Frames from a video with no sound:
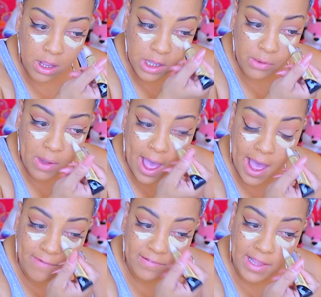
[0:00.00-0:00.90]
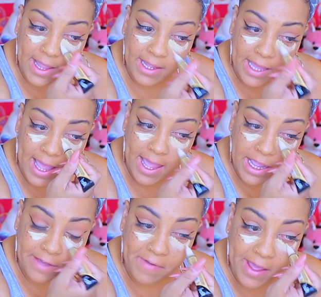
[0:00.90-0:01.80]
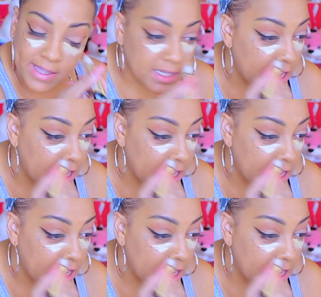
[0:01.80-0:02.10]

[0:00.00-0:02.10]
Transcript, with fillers: you will have, like, cake face.